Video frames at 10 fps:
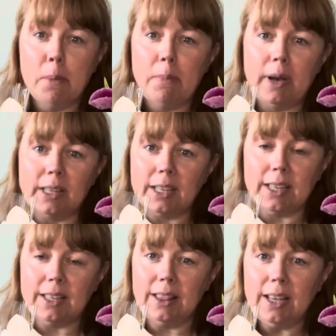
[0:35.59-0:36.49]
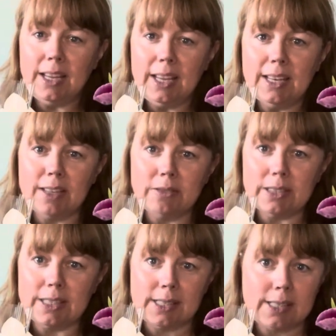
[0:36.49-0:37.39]
but lucky enough to
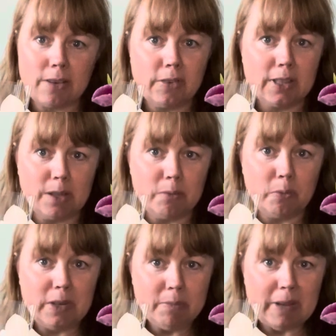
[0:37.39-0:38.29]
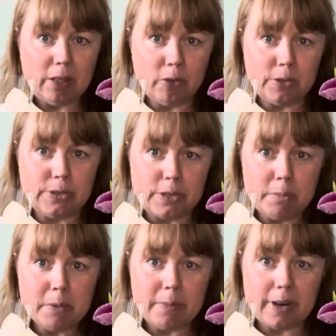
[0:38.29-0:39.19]
discover that one of my local
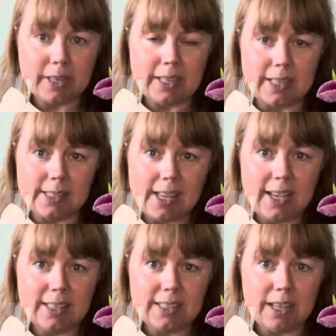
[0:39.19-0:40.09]
supermarkets had